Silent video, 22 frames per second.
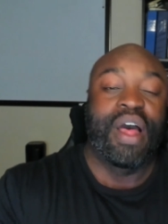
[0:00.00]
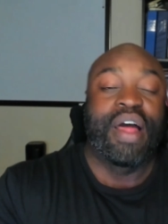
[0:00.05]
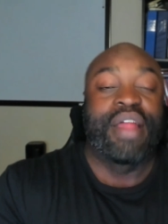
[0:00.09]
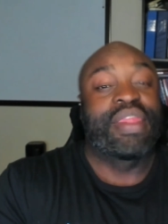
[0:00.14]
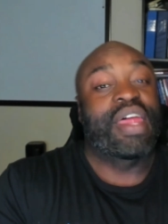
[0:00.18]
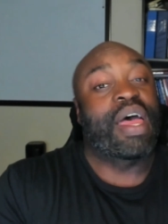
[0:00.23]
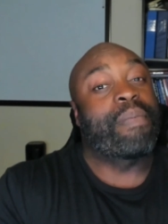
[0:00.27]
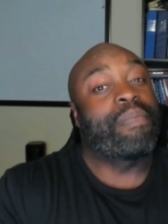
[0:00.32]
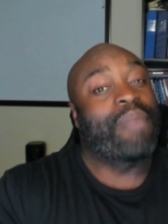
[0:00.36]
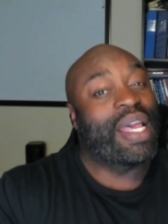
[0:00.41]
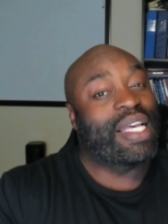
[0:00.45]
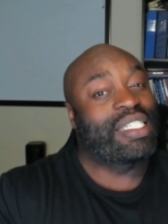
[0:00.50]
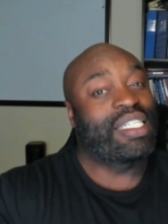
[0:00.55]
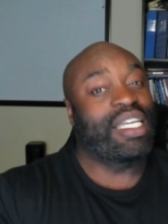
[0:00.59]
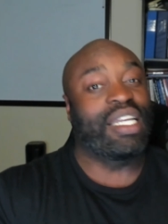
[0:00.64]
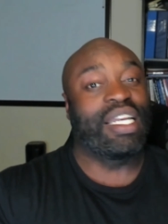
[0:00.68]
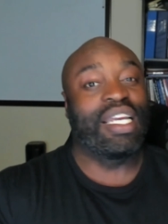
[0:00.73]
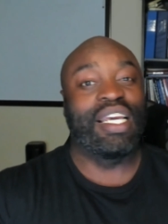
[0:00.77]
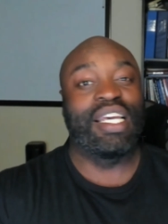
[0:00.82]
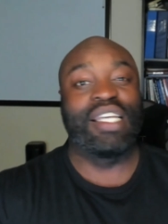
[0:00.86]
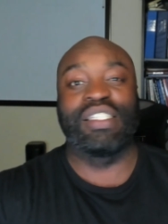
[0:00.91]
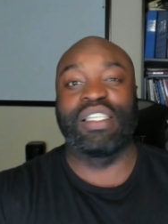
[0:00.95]
that makes
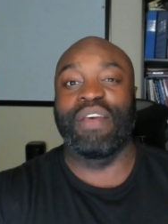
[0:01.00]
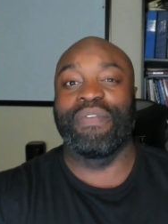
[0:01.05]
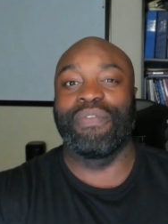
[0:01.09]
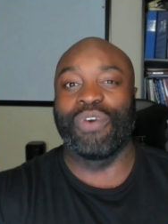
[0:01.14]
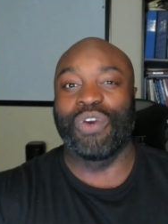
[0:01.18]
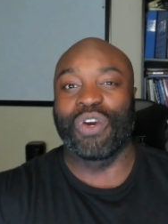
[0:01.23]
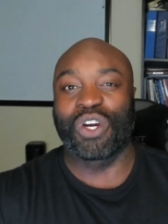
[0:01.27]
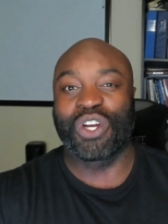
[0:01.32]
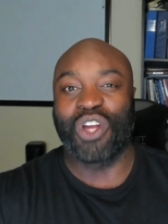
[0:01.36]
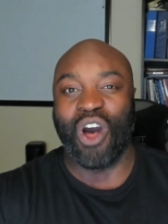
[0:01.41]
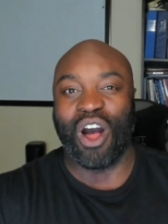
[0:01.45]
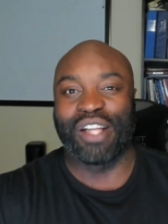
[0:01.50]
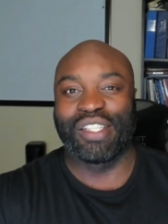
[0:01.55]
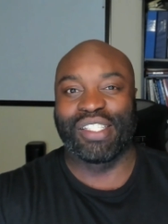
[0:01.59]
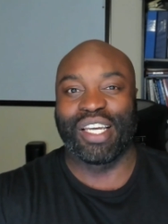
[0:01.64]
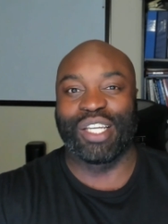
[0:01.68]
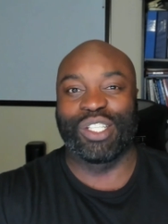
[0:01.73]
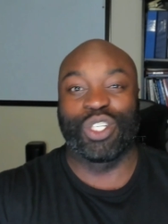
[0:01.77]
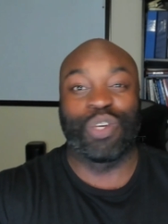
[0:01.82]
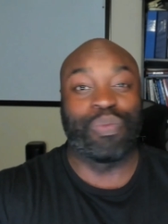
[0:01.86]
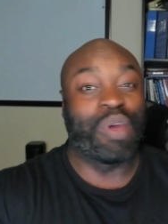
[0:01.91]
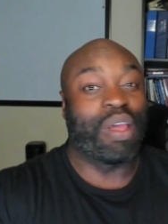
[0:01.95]
it easy for your
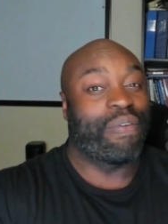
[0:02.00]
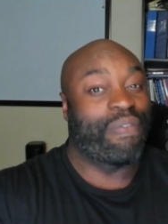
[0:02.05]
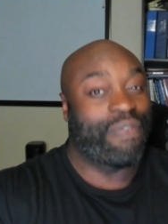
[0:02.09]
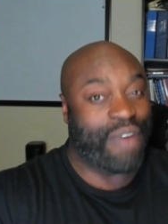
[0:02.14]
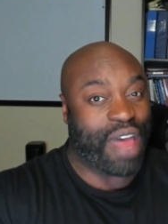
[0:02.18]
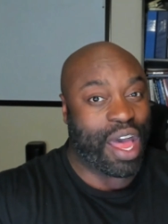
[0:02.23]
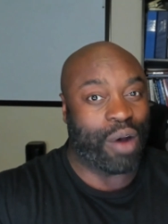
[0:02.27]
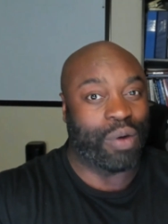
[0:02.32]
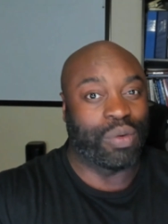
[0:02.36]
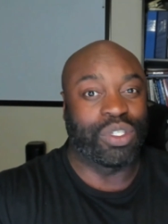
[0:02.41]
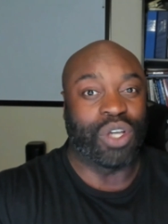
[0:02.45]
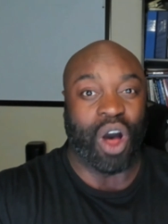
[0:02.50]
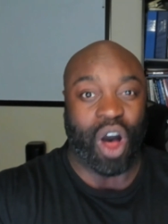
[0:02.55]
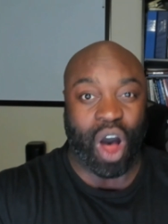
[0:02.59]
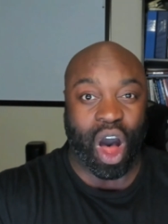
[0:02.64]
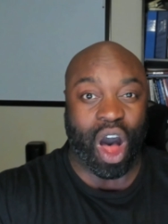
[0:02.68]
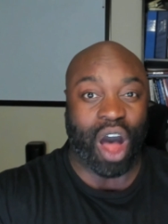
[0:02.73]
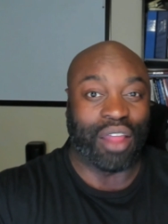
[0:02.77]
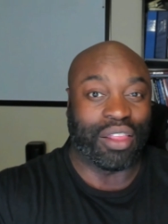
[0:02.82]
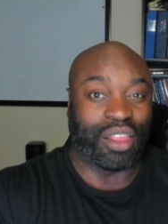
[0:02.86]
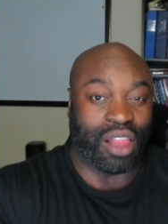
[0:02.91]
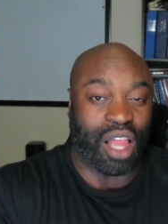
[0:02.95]
content to be found
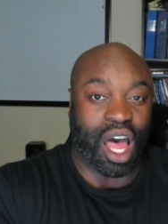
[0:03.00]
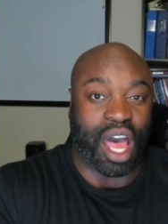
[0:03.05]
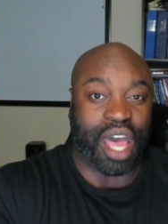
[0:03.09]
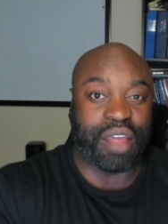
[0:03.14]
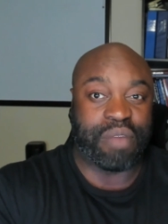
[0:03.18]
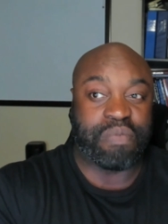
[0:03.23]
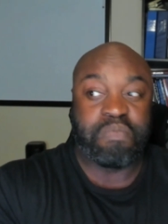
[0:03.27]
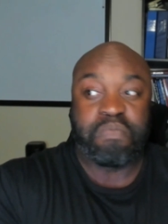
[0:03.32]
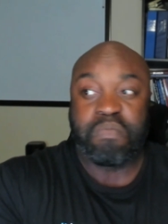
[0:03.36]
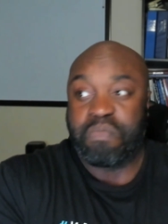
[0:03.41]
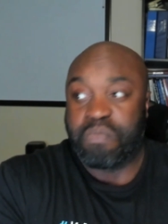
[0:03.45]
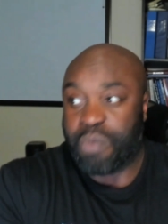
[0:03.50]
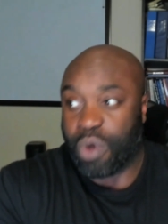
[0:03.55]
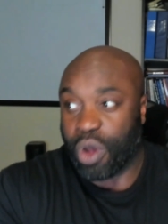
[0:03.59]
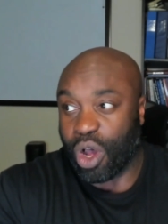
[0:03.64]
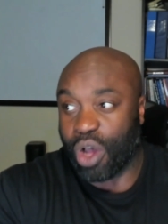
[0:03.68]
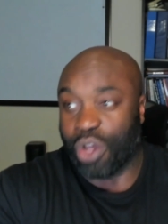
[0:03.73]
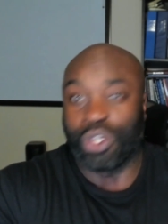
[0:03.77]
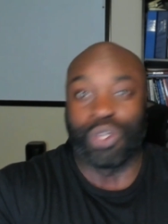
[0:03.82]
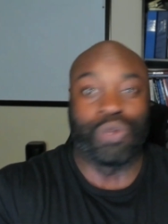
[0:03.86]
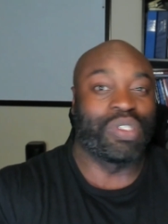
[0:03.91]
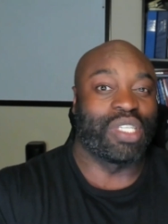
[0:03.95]
online
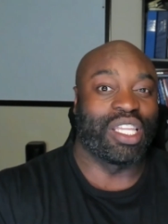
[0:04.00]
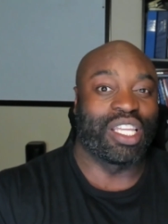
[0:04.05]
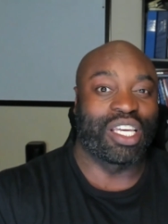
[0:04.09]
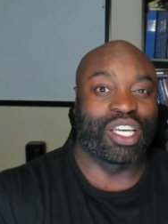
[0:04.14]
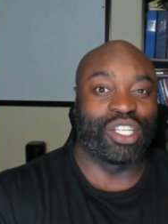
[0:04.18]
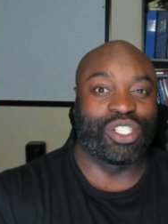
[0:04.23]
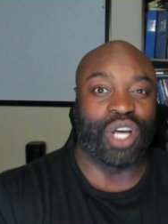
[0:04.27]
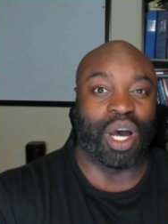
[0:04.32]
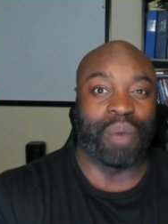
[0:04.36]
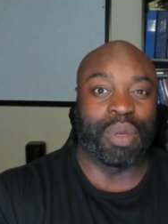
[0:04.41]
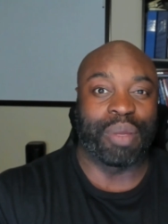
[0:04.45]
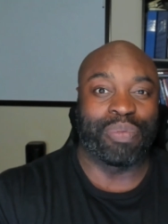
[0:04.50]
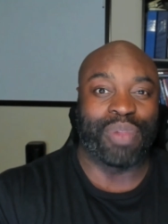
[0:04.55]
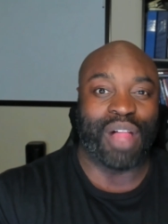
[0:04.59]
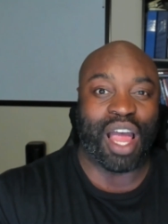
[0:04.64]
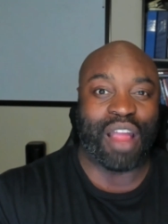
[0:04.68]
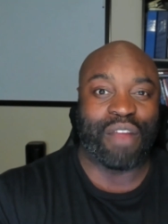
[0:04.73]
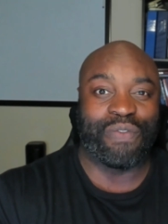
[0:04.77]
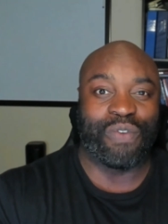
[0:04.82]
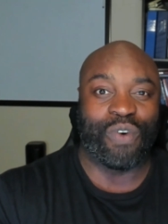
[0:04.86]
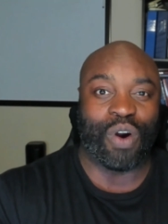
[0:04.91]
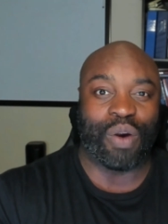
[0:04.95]
using the Kajabi
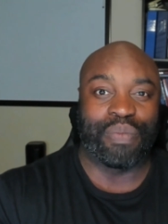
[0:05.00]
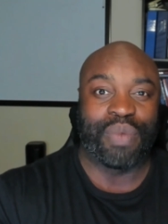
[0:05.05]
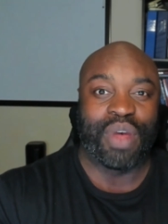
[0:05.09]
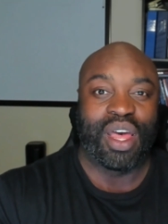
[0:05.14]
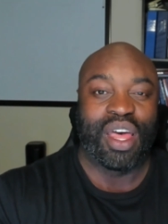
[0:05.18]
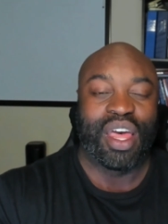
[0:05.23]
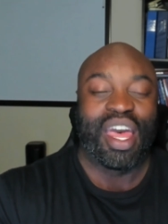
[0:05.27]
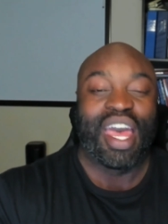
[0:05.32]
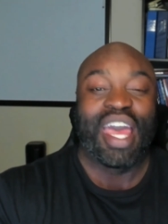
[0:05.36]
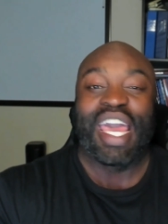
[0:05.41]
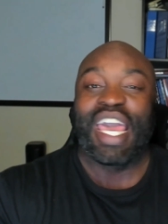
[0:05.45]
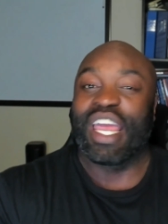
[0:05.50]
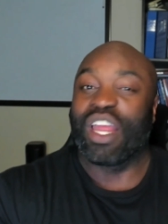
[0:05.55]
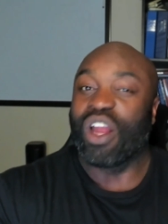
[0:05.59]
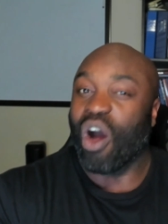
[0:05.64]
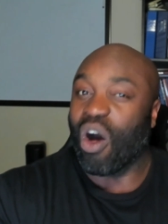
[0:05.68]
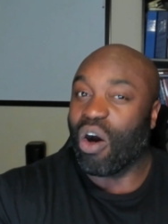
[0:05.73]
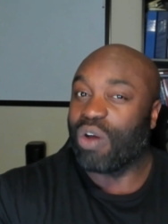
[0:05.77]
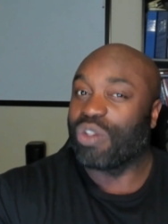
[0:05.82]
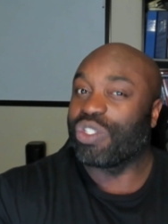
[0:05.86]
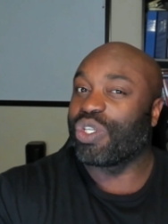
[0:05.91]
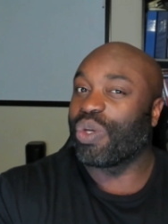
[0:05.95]
platform. It
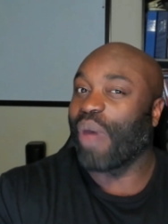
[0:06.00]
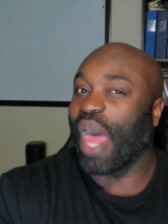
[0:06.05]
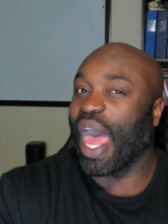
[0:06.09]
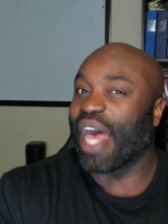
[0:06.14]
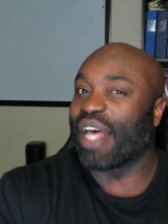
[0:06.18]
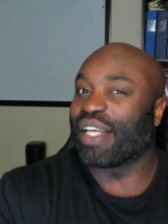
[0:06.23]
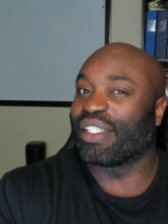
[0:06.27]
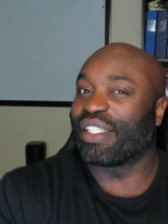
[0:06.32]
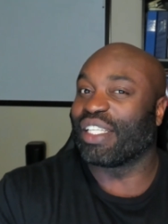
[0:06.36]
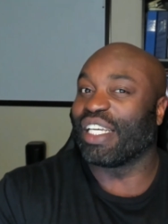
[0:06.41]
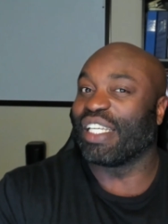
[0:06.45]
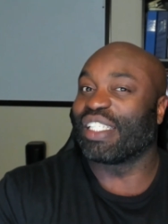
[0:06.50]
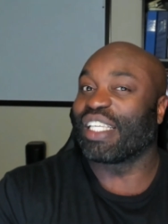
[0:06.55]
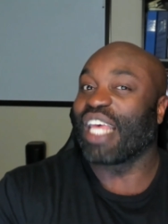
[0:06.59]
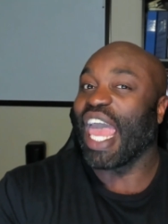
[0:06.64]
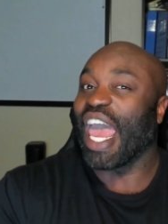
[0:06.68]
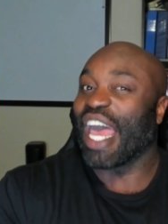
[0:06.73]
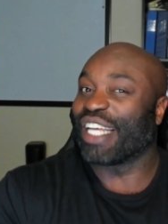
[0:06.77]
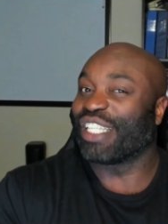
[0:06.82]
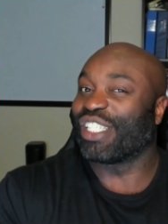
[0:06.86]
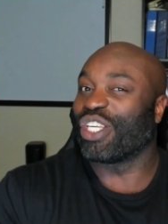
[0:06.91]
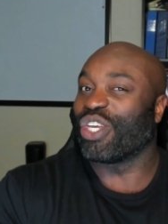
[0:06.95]
also has these
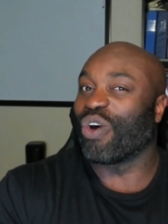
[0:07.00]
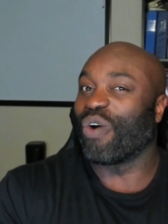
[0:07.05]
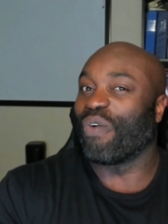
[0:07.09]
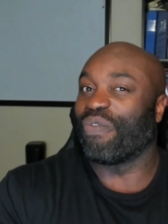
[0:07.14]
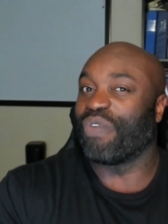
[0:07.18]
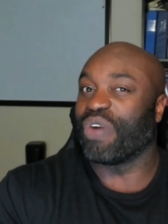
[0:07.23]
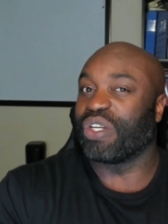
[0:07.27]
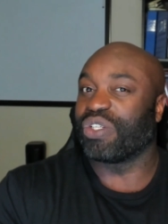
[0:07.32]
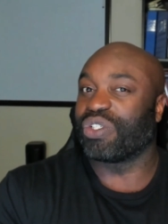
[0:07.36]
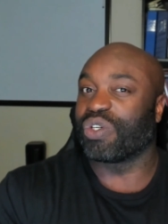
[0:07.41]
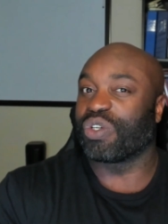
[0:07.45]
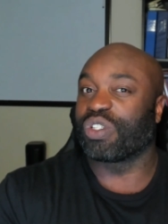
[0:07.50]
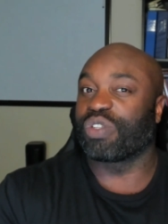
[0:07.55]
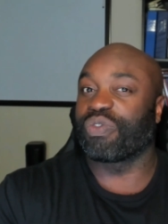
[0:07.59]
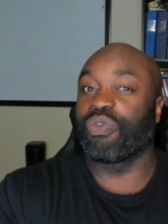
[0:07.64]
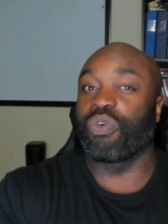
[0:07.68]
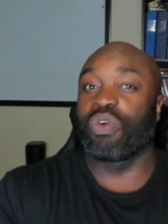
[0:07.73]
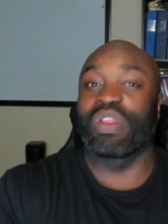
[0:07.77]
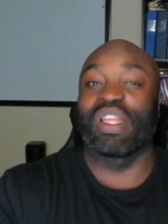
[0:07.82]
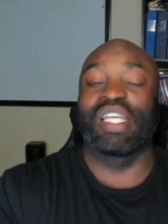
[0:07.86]
SEO features for the